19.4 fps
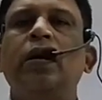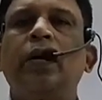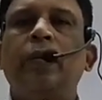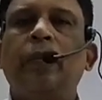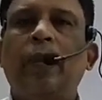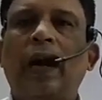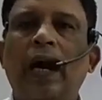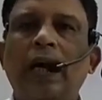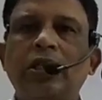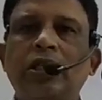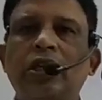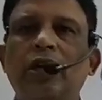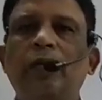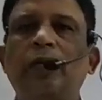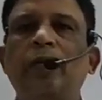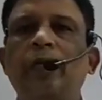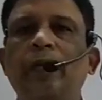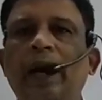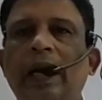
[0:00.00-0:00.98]
mass
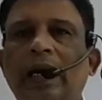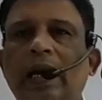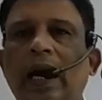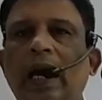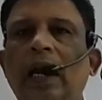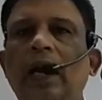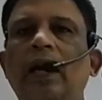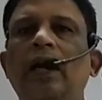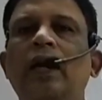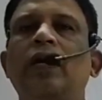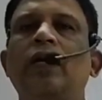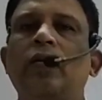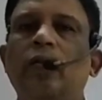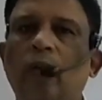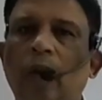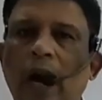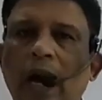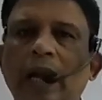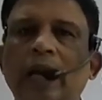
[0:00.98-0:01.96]
of metal
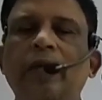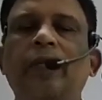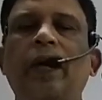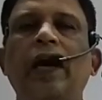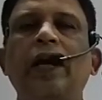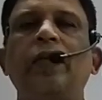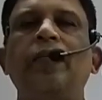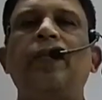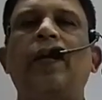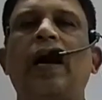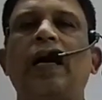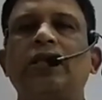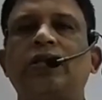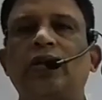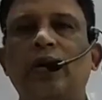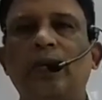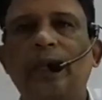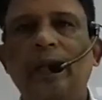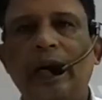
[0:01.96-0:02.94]
1 by
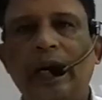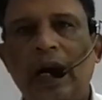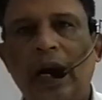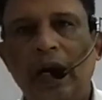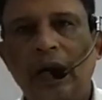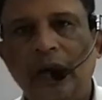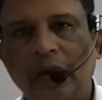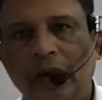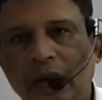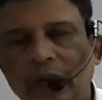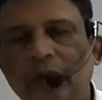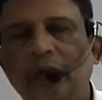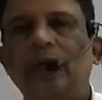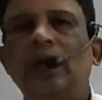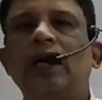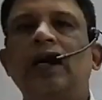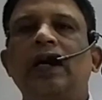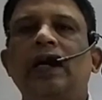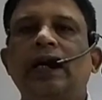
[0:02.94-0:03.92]
mass of metal
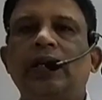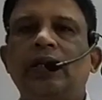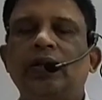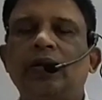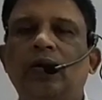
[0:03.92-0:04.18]
2 is